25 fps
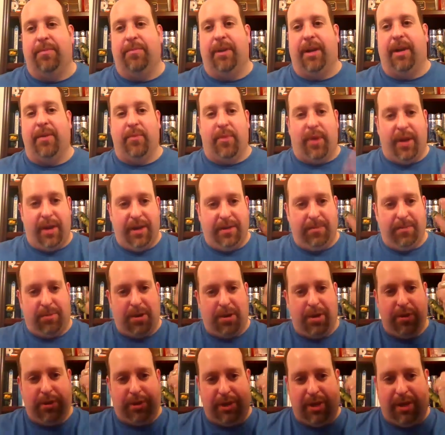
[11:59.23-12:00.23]
But I wanted to
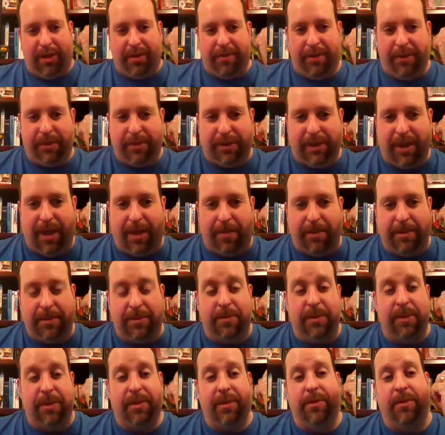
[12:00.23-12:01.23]
broach all of those
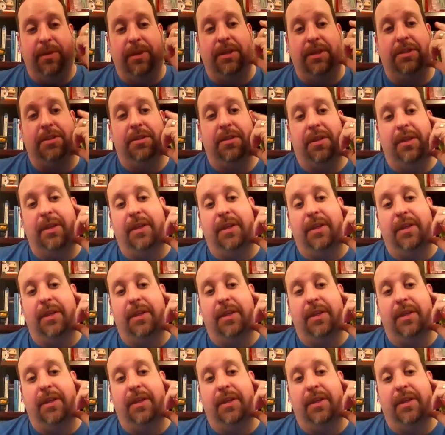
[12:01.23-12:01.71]
topics with you and get you